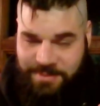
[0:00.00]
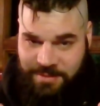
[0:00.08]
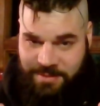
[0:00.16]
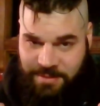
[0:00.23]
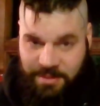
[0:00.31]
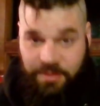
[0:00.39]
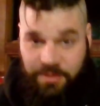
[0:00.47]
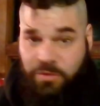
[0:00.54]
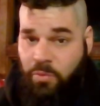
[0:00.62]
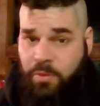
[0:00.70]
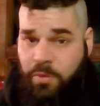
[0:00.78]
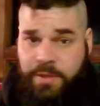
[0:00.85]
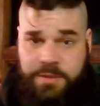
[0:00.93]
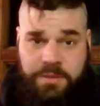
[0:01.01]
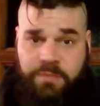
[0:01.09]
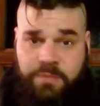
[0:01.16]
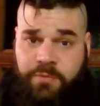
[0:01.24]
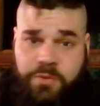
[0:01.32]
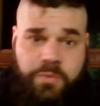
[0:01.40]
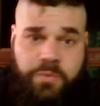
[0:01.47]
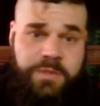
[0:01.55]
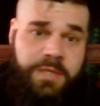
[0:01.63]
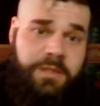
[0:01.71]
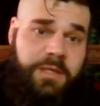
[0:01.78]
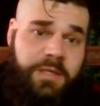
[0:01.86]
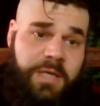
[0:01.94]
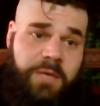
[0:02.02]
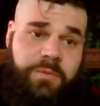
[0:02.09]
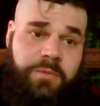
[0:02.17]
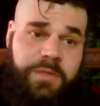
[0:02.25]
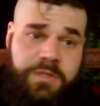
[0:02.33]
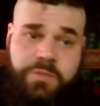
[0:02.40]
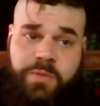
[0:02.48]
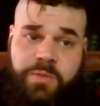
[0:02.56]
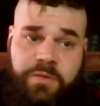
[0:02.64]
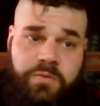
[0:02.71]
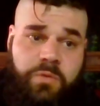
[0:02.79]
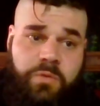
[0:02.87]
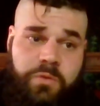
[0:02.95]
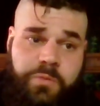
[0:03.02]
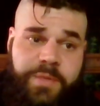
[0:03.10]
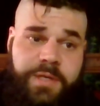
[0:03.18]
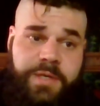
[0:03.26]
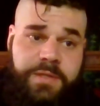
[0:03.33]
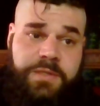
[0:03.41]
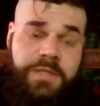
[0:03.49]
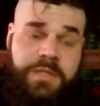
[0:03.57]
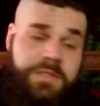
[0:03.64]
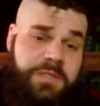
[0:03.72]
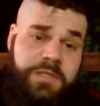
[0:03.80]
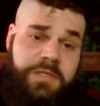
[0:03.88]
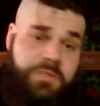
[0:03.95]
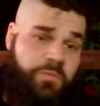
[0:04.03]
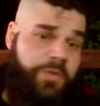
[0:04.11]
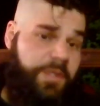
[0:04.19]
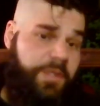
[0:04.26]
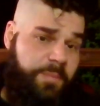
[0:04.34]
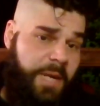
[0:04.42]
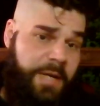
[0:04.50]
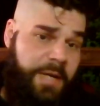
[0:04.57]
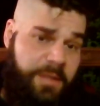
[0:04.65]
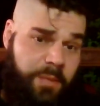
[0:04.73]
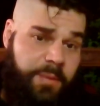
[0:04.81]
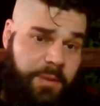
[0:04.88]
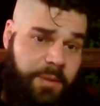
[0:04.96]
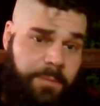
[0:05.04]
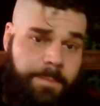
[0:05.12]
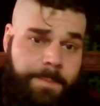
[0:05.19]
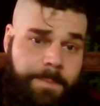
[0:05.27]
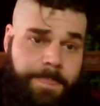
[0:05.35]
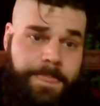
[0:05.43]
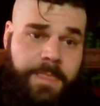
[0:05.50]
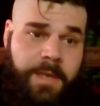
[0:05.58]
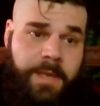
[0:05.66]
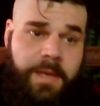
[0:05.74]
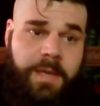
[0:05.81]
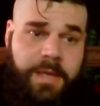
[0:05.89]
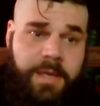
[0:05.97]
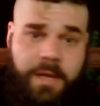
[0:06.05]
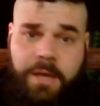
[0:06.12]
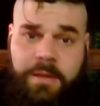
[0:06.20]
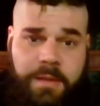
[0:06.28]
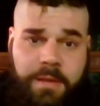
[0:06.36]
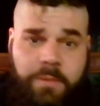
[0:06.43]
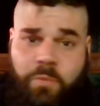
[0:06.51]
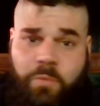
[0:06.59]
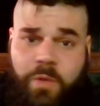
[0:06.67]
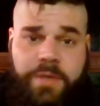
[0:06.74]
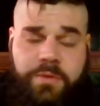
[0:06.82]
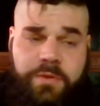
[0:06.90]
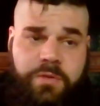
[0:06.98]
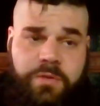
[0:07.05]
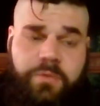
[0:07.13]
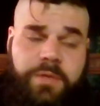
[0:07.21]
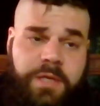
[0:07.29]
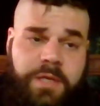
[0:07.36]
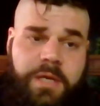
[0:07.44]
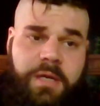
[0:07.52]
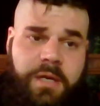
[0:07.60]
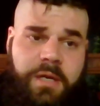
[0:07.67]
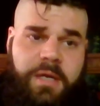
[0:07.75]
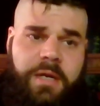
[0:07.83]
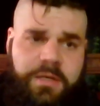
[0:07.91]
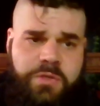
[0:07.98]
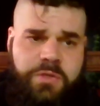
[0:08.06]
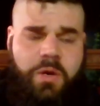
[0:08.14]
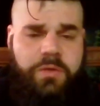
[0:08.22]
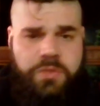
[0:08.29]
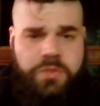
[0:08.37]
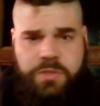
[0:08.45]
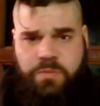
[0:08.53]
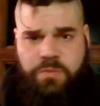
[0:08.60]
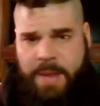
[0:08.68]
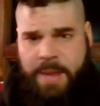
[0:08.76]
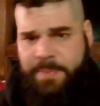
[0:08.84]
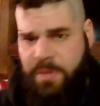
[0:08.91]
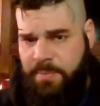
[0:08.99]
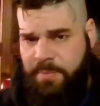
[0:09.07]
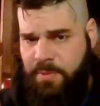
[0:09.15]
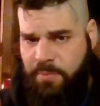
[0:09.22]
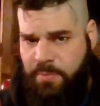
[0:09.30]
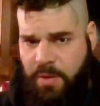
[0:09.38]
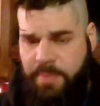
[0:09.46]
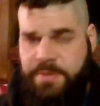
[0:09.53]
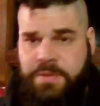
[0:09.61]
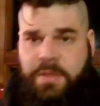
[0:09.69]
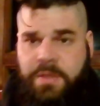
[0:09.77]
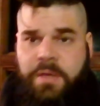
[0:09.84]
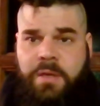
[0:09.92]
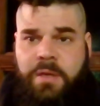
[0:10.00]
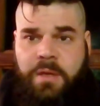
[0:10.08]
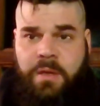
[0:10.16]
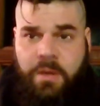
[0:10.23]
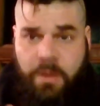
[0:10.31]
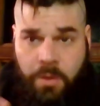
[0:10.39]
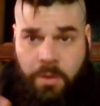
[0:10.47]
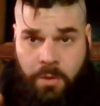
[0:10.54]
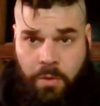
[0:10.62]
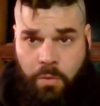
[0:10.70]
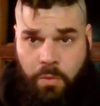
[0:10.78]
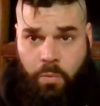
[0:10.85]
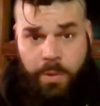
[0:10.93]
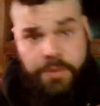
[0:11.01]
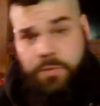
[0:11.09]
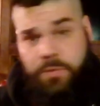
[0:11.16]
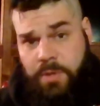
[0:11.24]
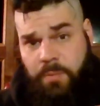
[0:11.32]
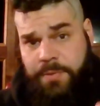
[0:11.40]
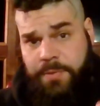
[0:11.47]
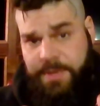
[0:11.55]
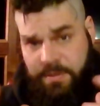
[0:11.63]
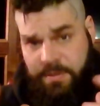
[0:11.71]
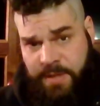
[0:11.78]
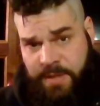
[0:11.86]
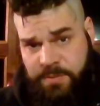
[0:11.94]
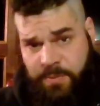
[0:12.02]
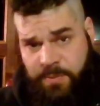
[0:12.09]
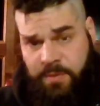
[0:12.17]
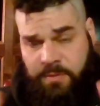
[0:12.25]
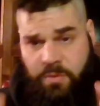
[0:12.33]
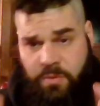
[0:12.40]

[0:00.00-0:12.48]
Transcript: the authorities and the first ones out the gate with this suite of tools because it's really mind numbing, what you can do with it. And so I'll just wrap it up in a promise. When you're done with the advanced part of the